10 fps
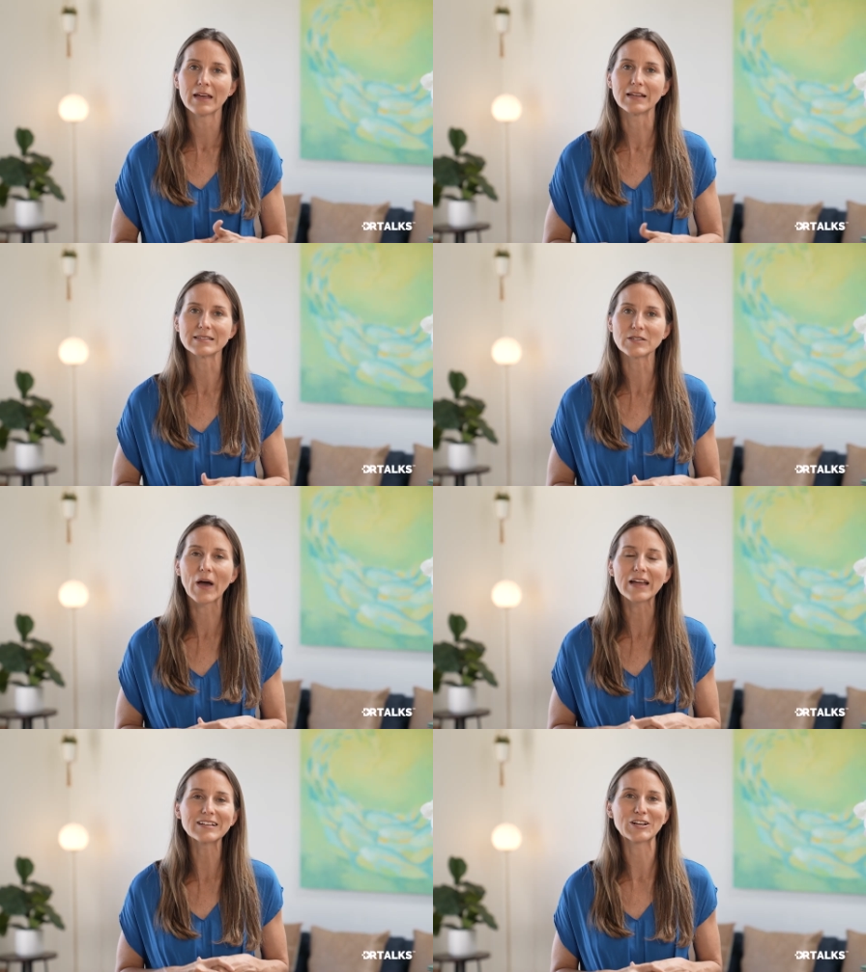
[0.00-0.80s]
And so
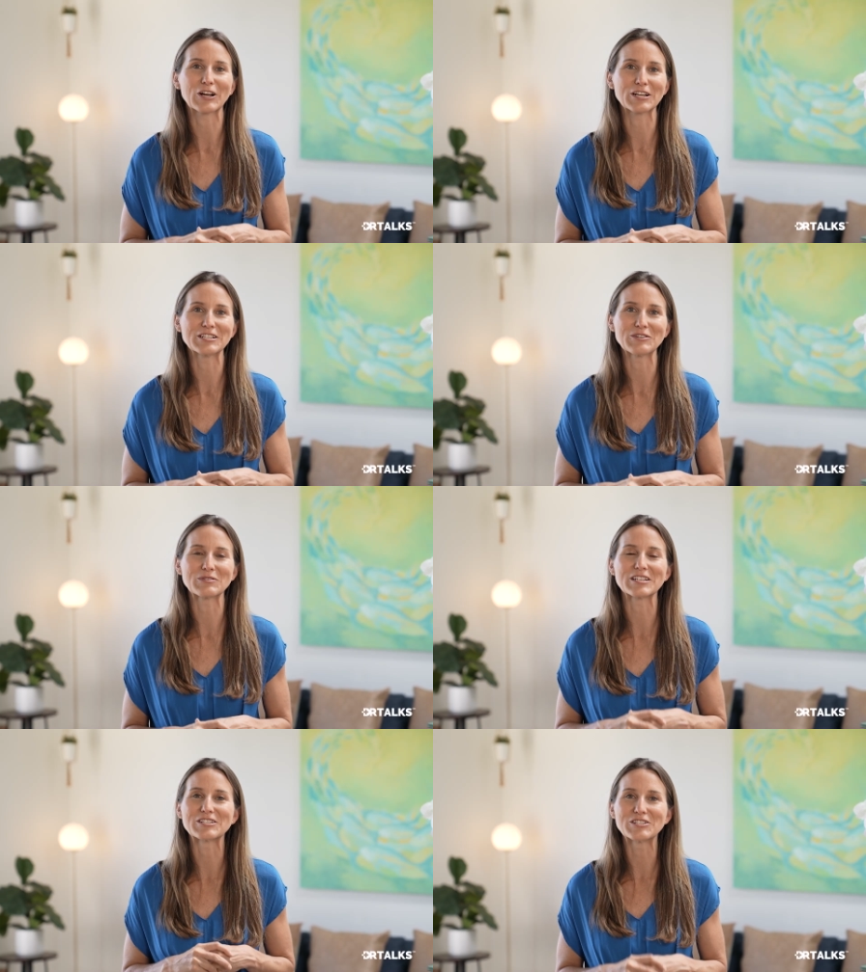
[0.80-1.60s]
I encourage you
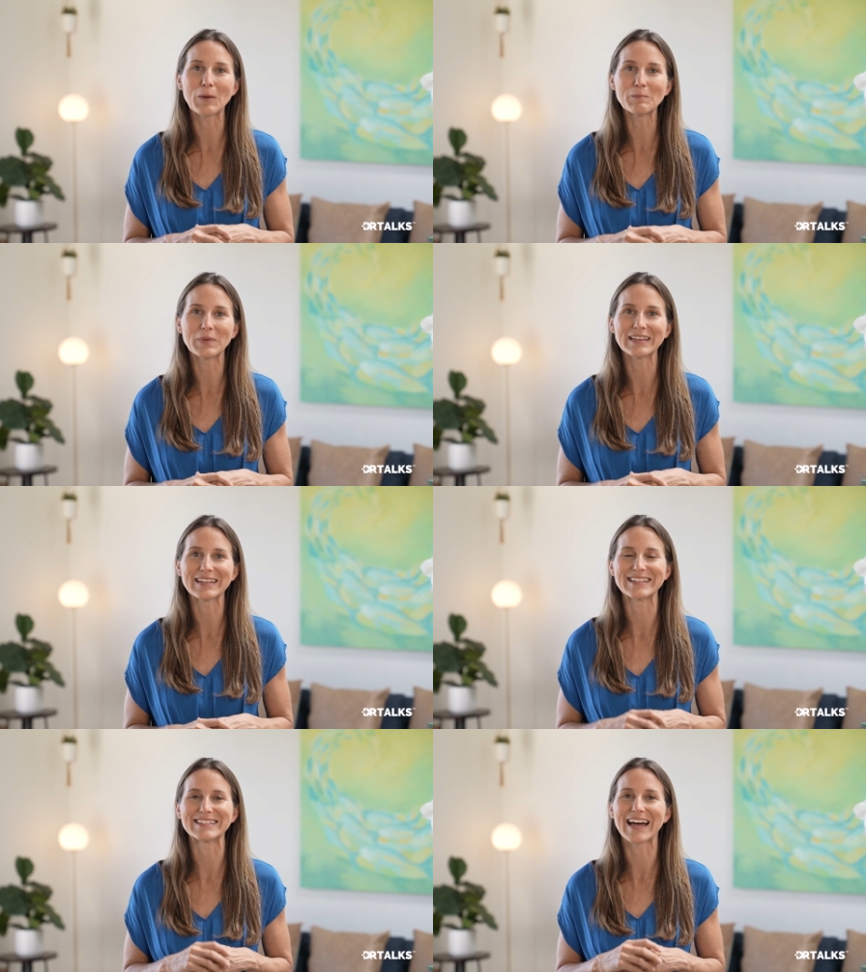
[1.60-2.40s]
to jump in
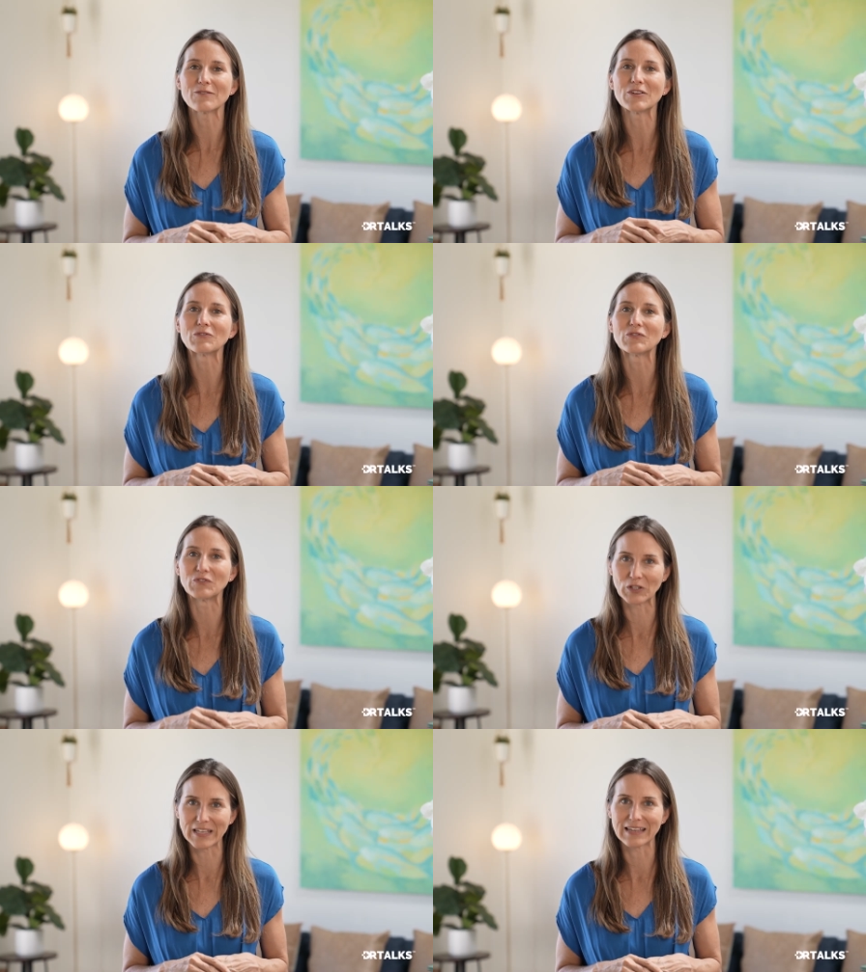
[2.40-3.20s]
and dive in
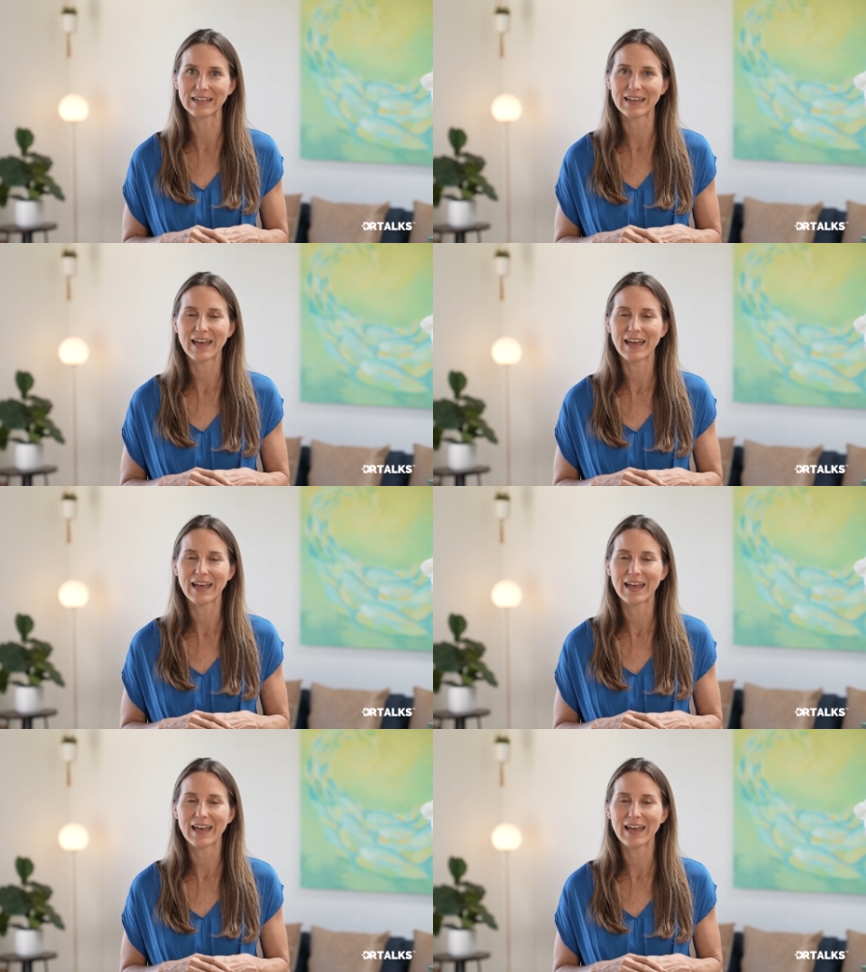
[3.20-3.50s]
fully.